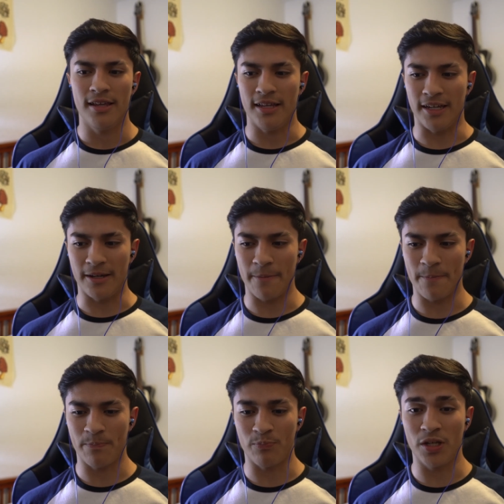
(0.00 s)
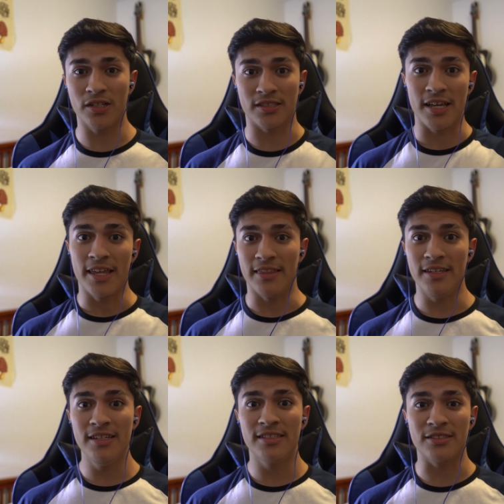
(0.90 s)
like because
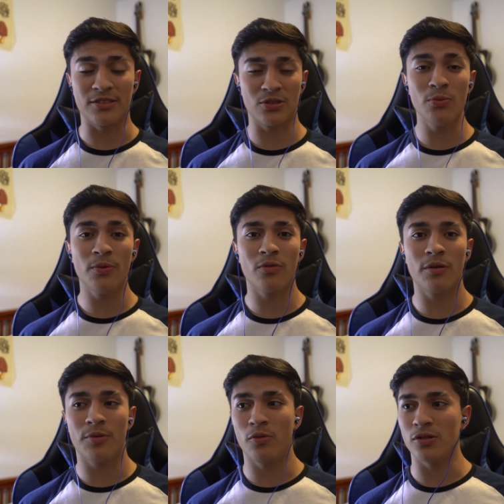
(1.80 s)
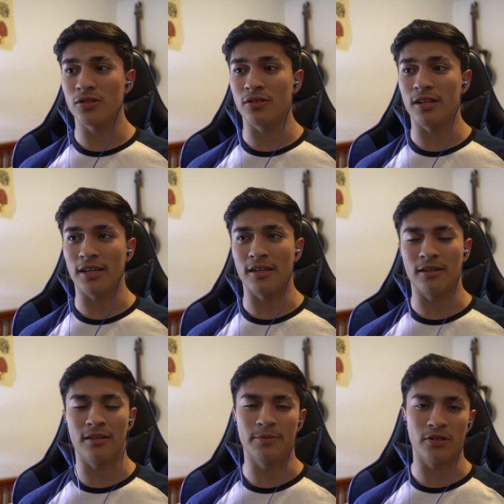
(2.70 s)
these stupid women, which are
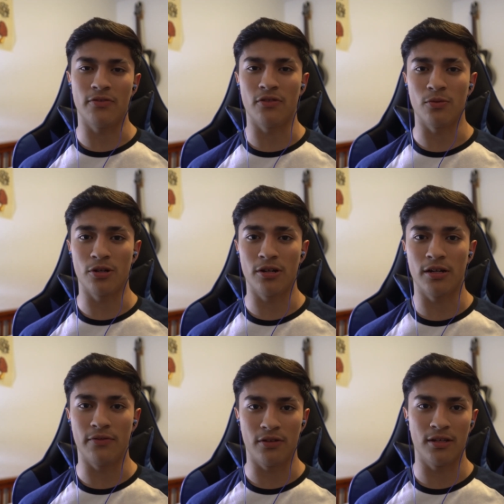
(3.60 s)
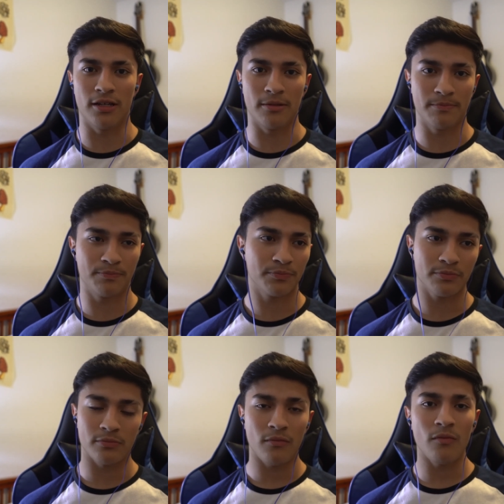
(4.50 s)
like, I'm sorry for the word, if you're like
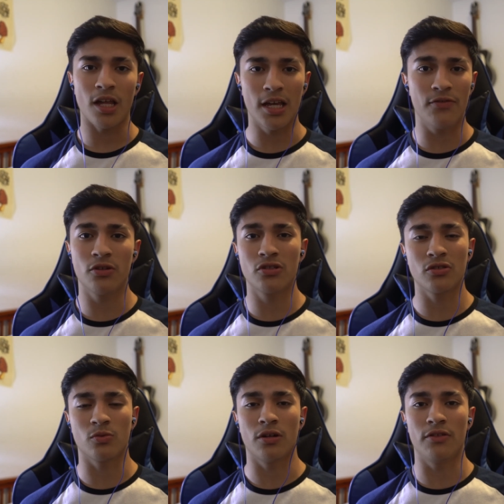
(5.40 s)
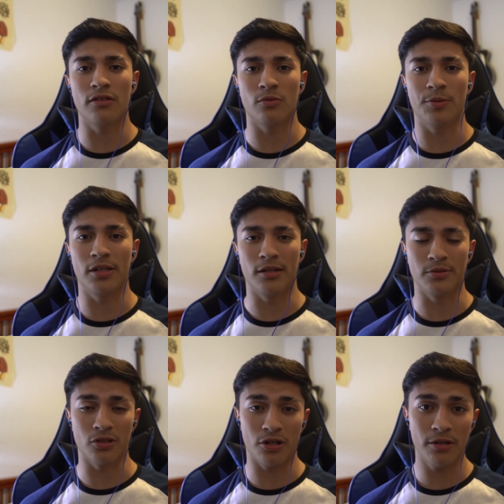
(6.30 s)
if you're just one of these women, then I'm
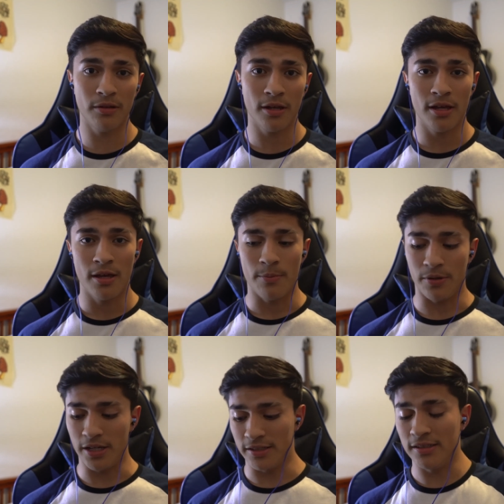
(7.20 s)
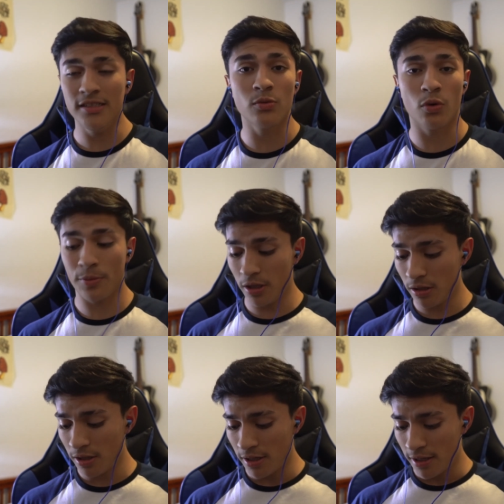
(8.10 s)
sorry. But yes, these
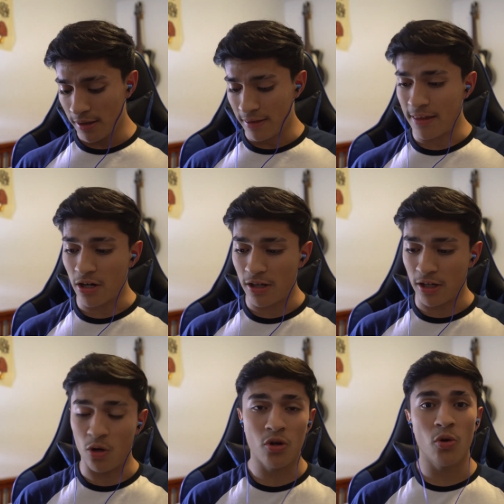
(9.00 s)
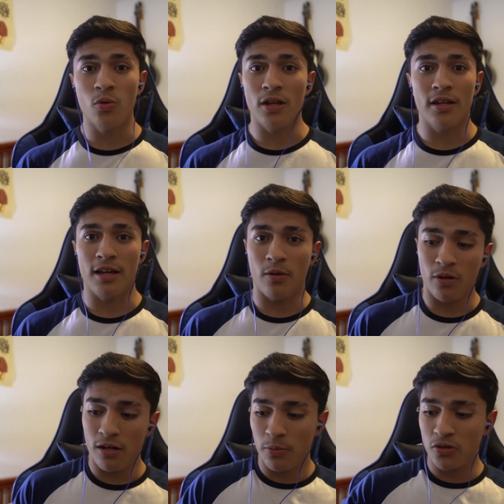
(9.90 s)
women that are like, oh no, I
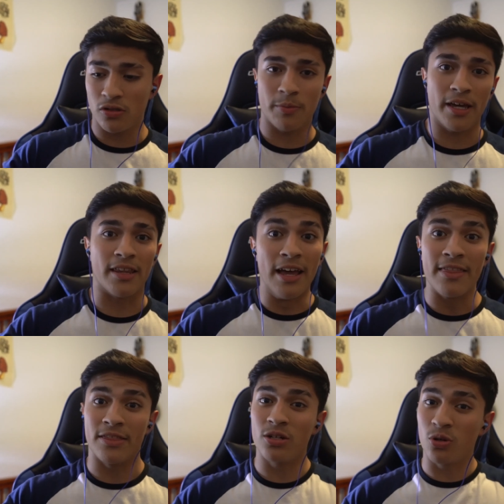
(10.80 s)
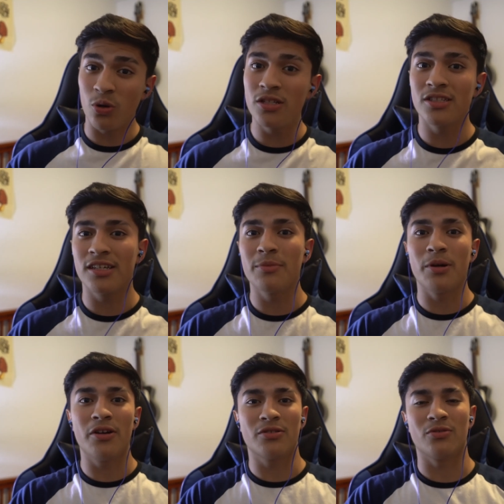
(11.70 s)
want an emotional man. They're going to get
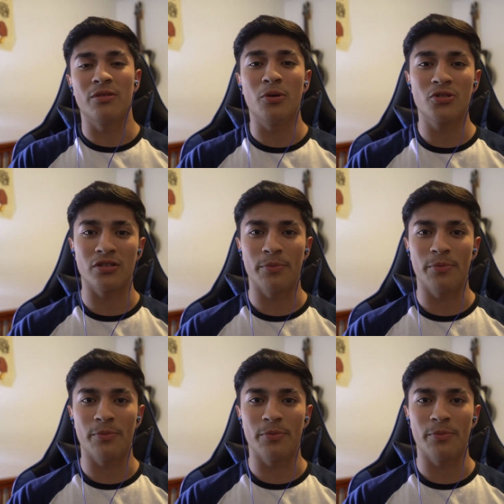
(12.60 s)
married to an emotional